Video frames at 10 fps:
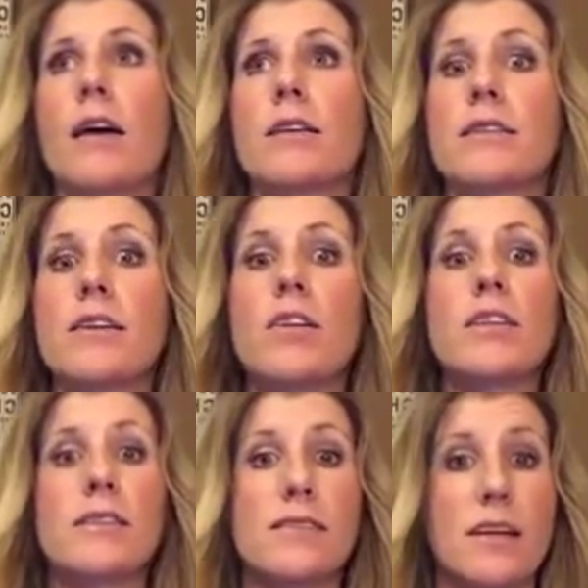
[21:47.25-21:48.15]
still
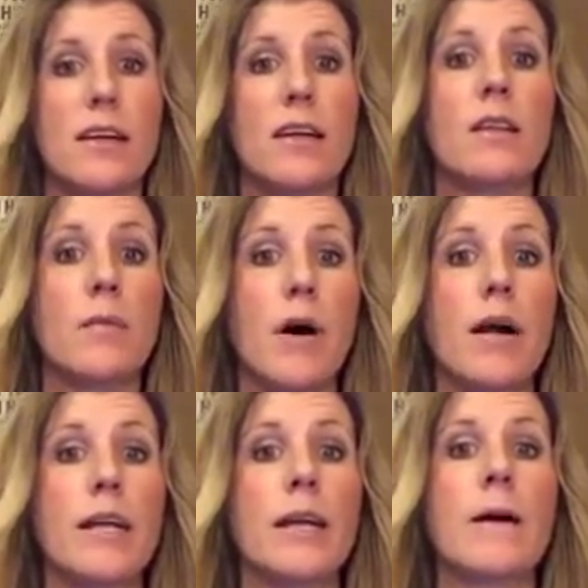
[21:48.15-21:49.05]
is acidic in the
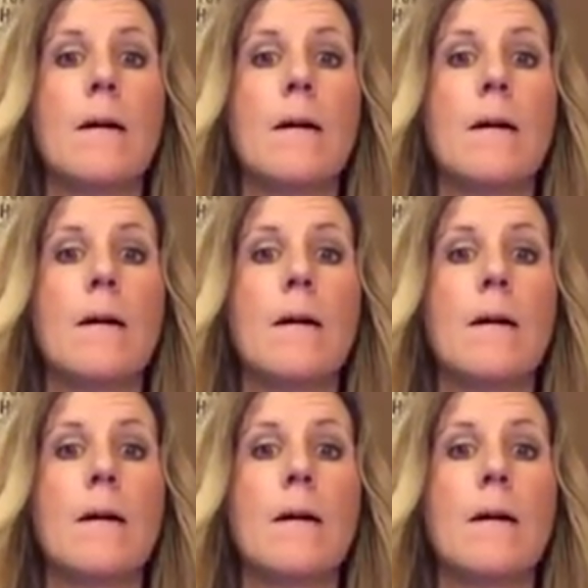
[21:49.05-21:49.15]
body,